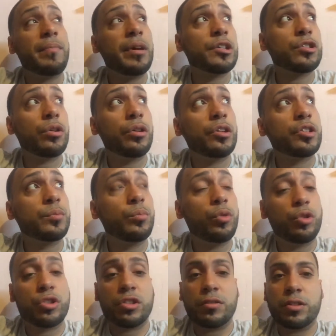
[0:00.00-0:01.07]
Make sure there's
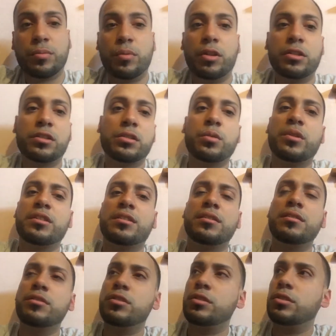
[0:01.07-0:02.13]
smart, smart
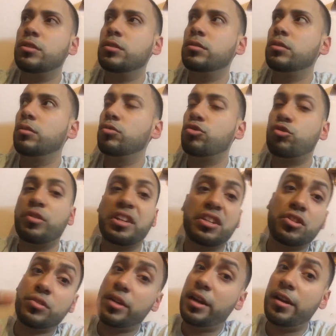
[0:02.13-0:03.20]
choices. You know, don't drink
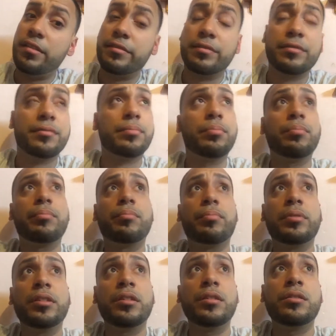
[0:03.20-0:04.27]
and drive,
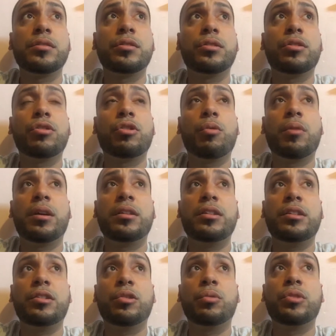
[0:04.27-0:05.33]
please. You know, you don't want
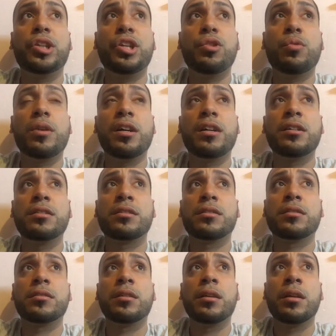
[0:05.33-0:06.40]
D no DUIs.
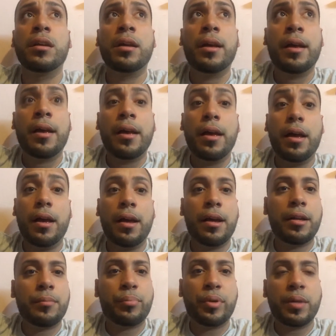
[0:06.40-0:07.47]

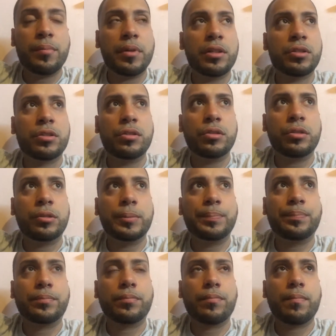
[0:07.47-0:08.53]
And pretty much, you know,
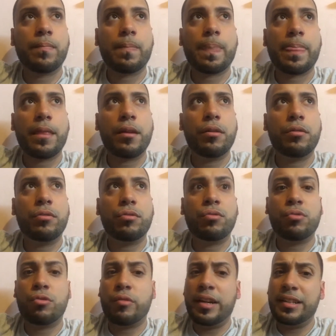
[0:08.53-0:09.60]

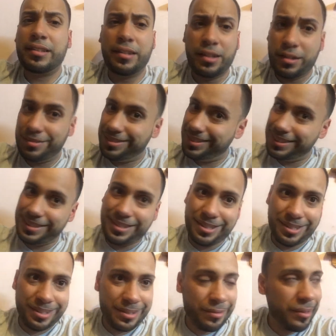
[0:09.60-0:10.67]
do the right thing. You
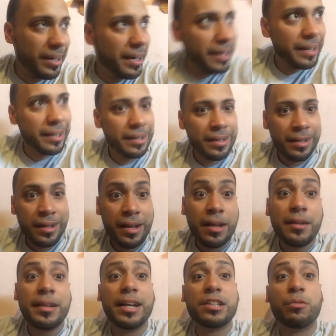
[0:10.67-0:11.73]
know, it's Friday.
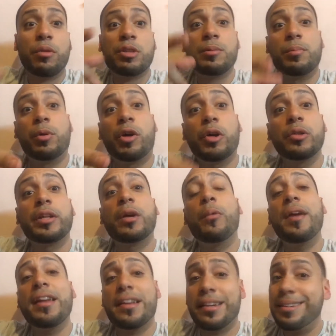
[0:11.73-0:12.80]
Next week's Memorial Day
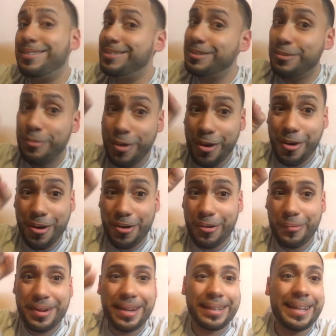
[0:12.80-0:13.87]
weekend.
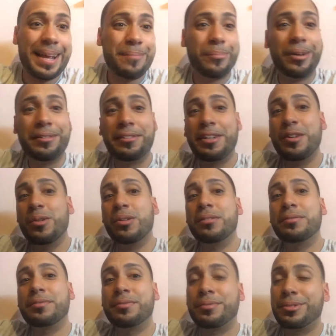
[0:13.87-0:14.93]
Woohoo! We get that Monday
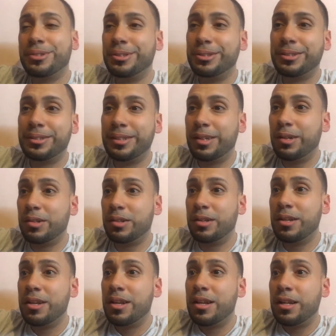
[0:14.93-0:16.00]
off. So I don't know.
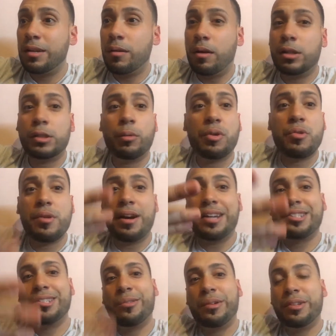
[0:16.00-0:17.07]
I don't know what you
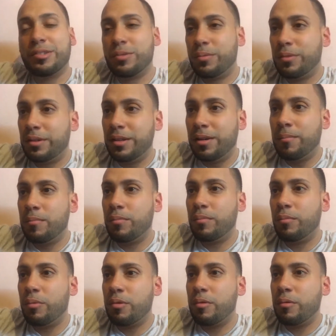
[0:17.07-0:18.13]
guys doing this. Um,
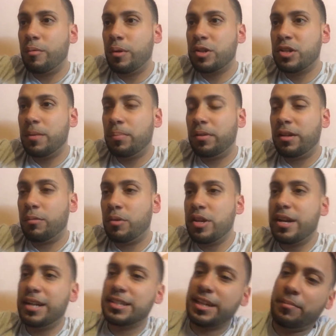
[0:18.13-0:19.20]
what's your plan? What do you
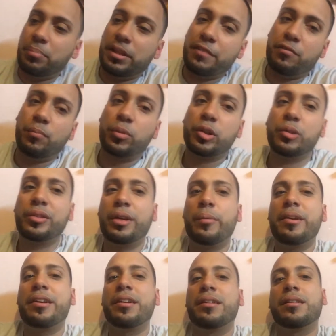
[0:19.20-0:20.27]
guys got planned for Memorial Day
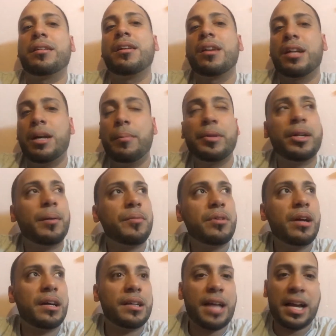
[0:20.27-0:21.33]
weekend coming up? You
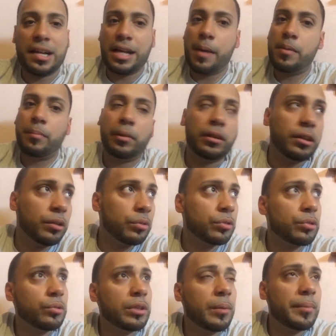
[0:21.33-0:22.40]
guys, I can comment below
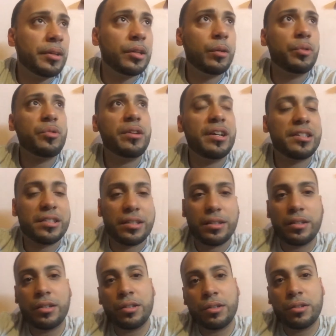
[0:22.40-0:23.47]
too. Let me know what you guys,
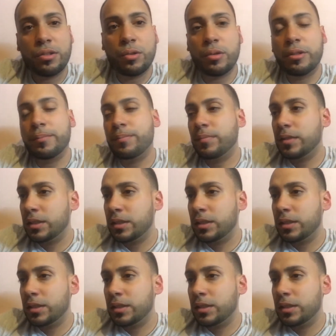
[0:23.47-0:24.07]
you know, doing.